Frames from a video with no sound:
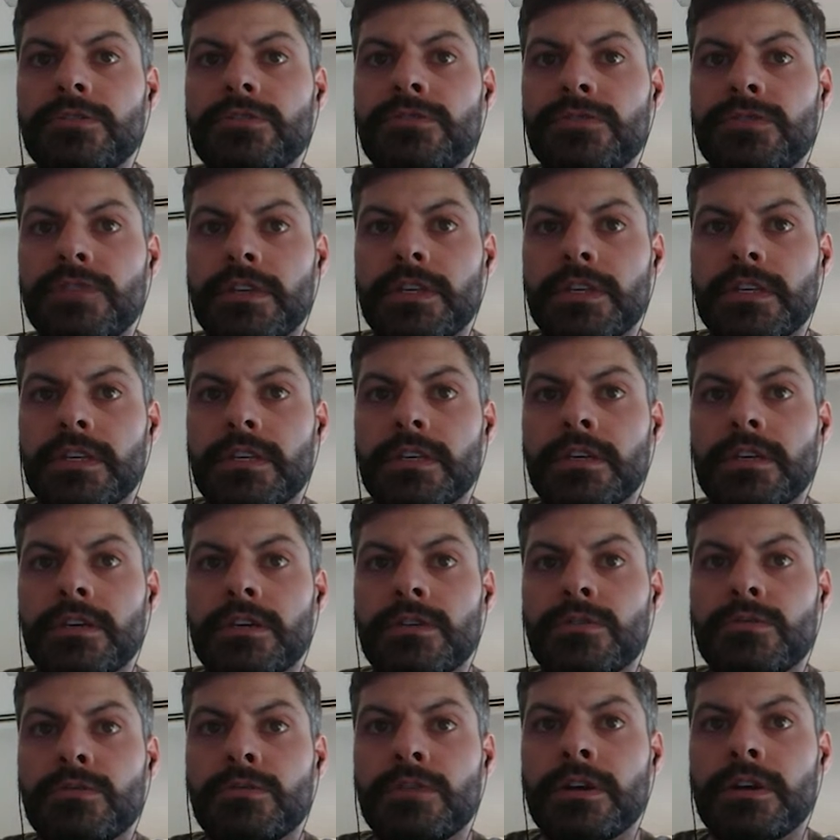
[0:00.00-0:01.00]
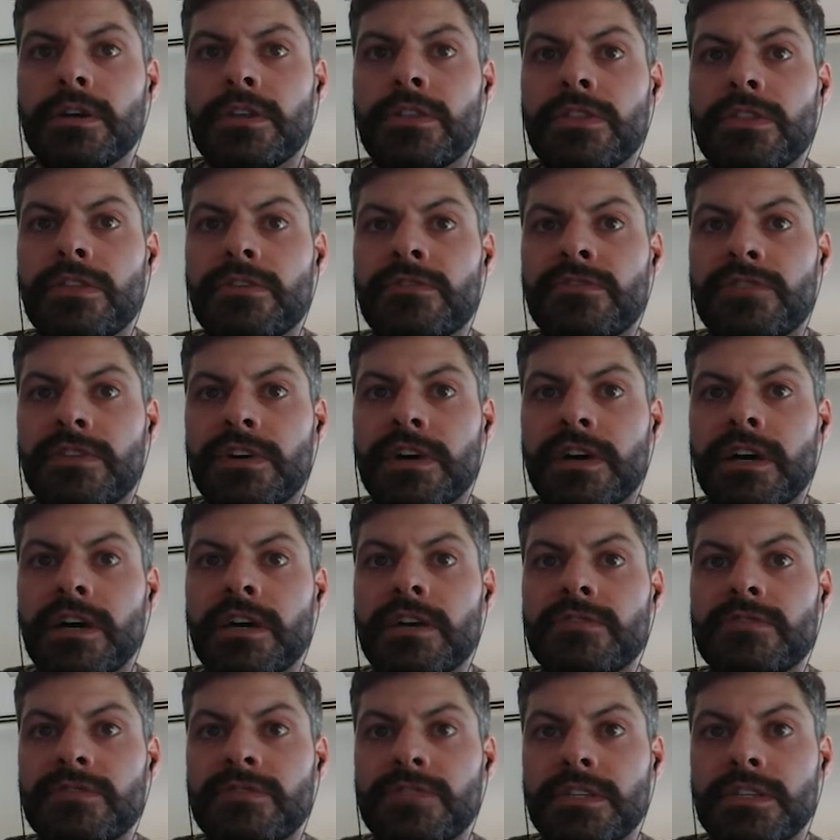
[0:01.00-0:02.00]
V with
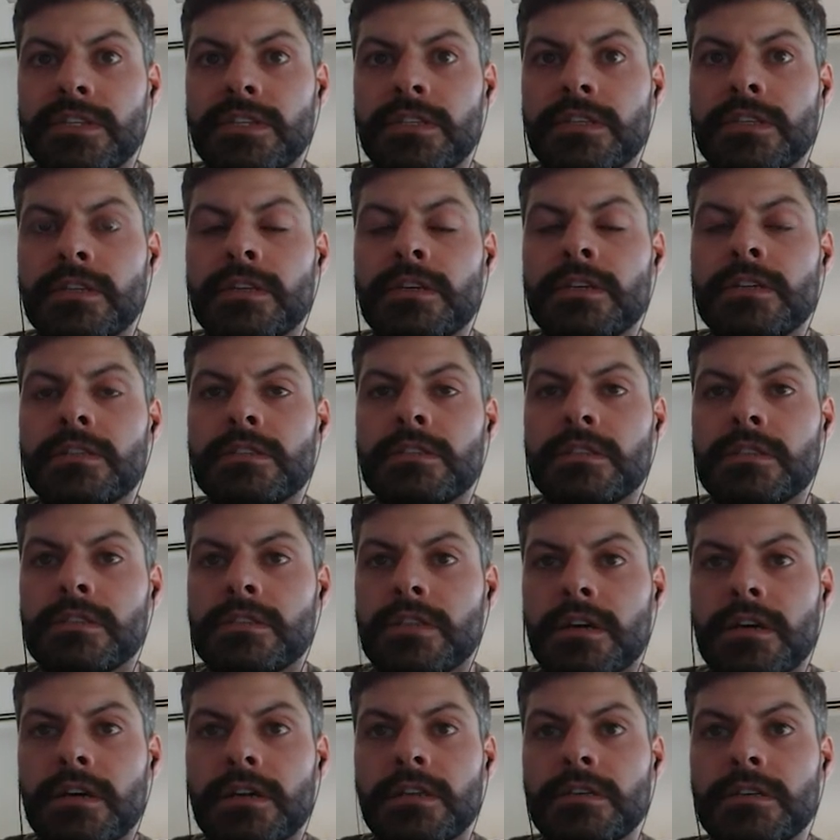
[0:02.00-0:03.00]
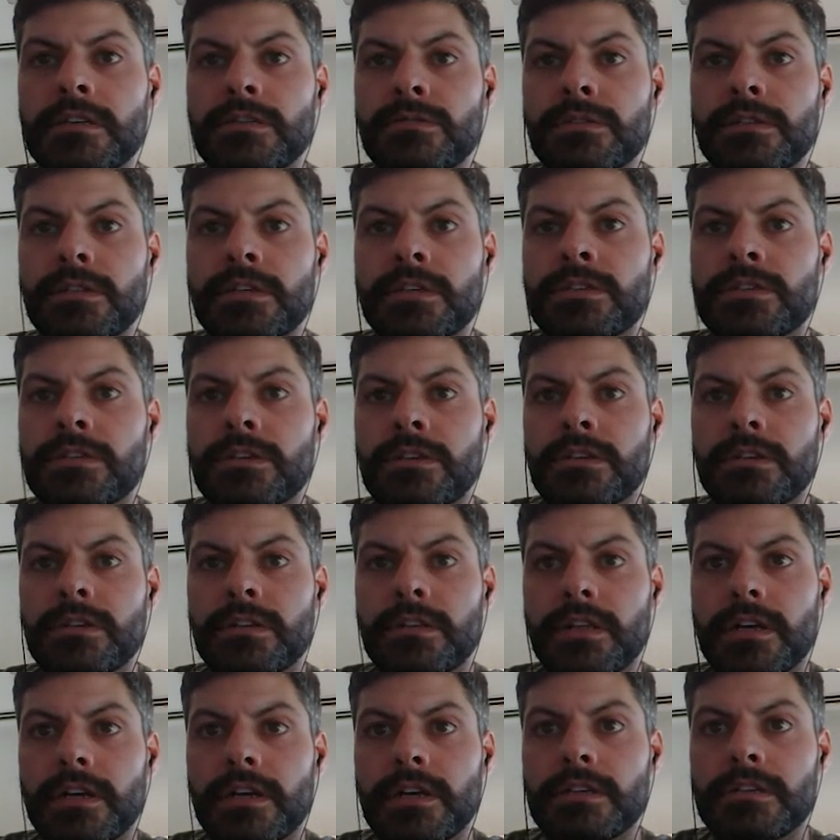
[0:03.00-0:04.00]
phi V does not equal
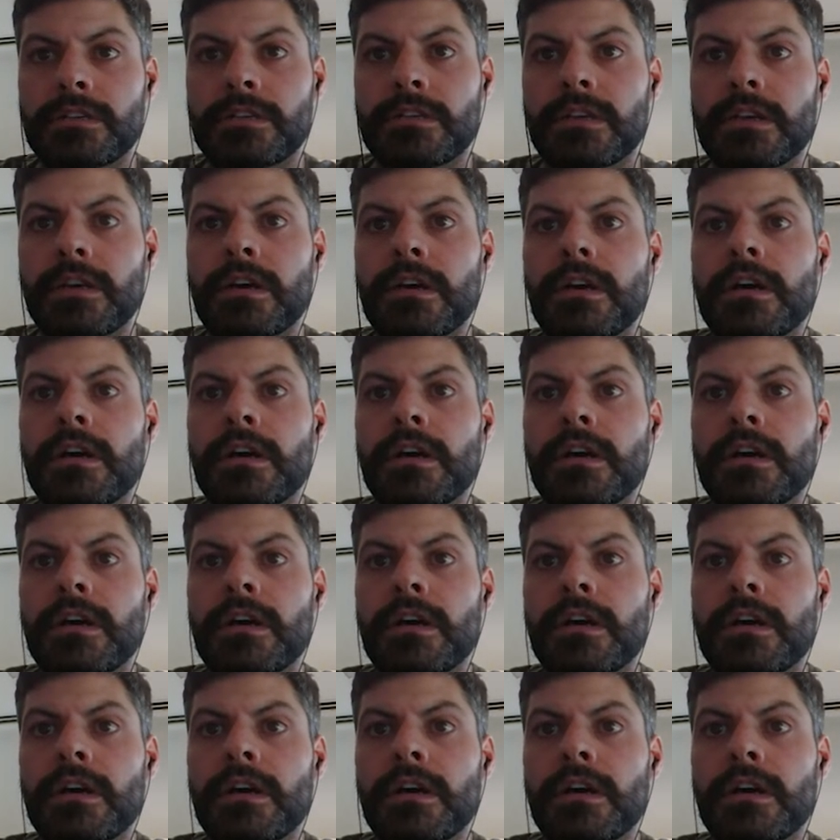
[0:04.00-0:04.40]
externalize